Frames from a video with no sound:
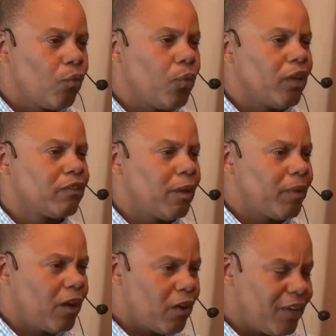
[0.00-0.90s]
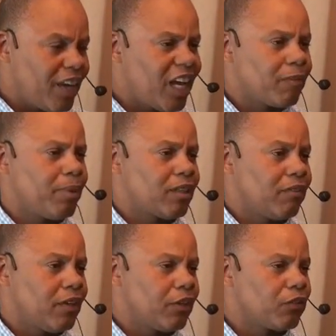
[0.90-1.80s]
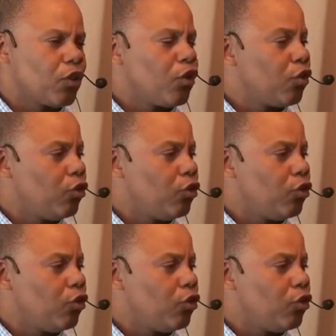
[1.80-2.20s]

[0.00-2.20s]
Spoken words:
we accept every aspect of us,